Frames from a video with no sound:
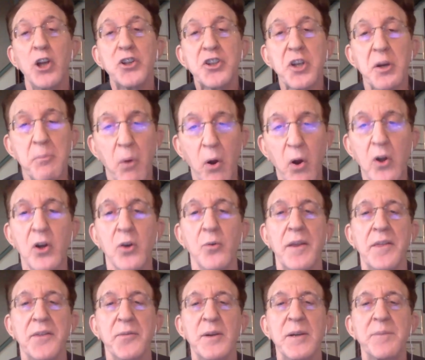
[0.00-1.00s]

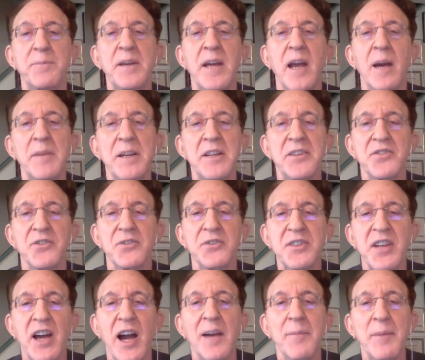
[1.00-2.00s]
Tomorrow at 3 p.m.
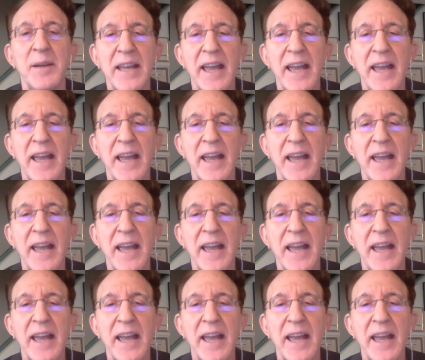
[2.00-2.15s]
Eastern Time,